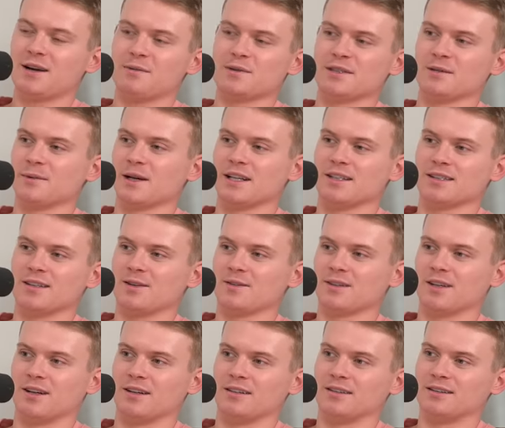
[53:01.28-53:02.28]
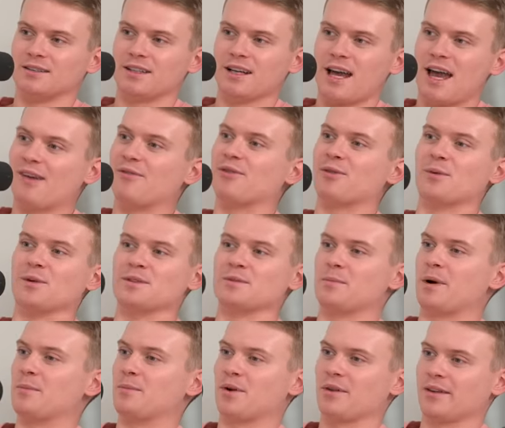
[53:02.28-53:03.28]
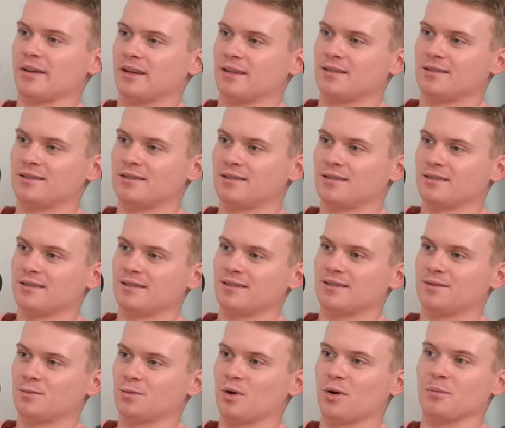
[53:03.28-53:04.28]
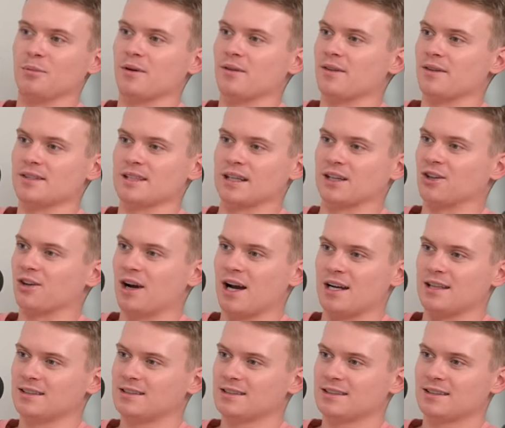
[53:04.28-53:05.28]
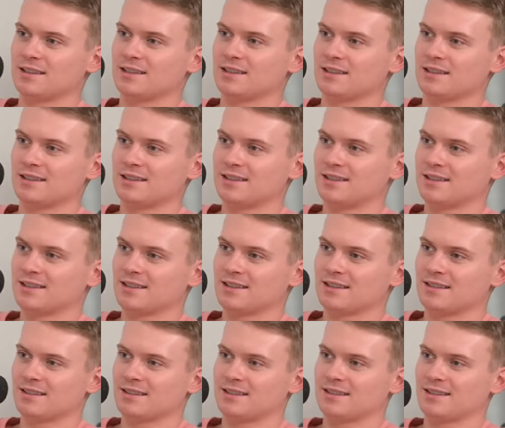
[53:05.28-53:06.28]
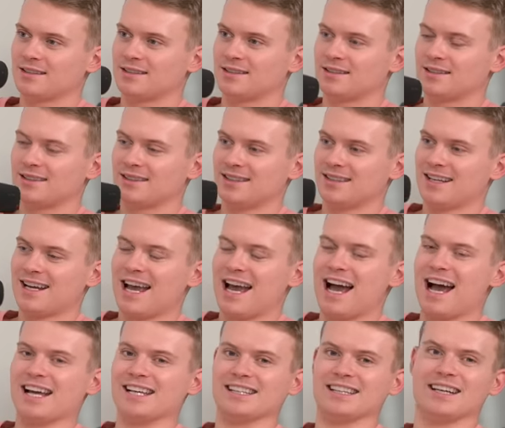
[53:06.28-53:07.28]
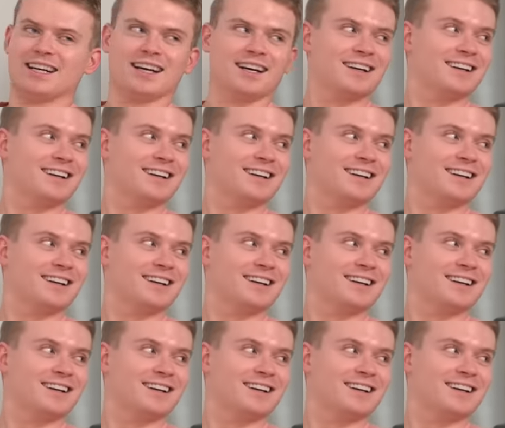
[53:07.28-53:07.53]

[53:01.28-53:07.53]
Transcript: me something I don't know. Everyone's my brother. We're all brothers in Christ. Uh, yeah.